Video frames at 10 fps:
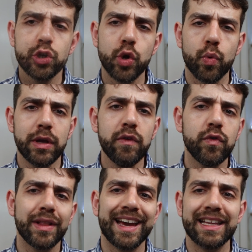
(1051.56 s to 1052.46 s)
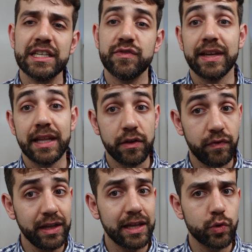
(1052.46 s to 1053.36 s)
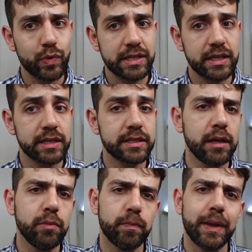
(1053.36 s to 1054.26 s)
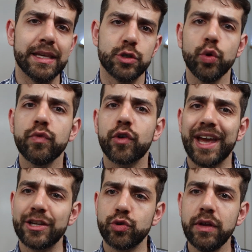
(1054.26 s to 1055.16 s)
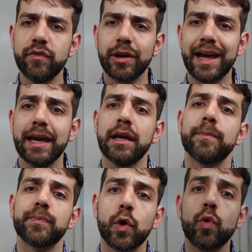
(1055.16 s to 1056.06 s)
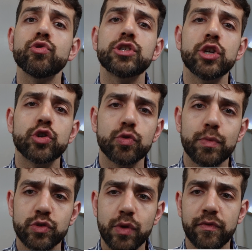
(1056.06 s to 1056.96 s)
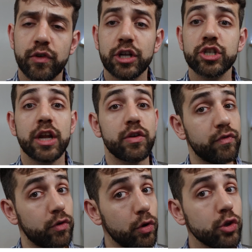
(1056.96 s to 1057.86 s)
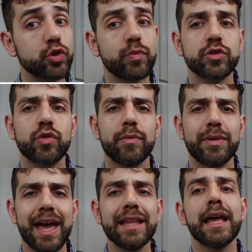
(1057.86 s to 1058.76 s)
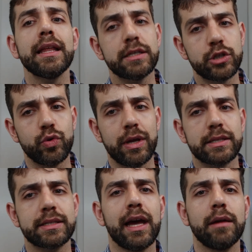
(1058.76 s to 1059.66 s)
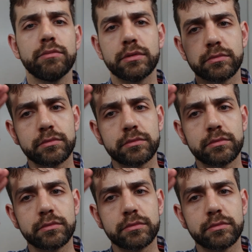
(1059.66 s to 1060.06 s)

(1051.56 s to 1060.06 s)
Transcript: So if you like this video and think that was interesting, please don't forget to leave a like, consider subscribe for the channel if you're not subscribed yet, and see you next time.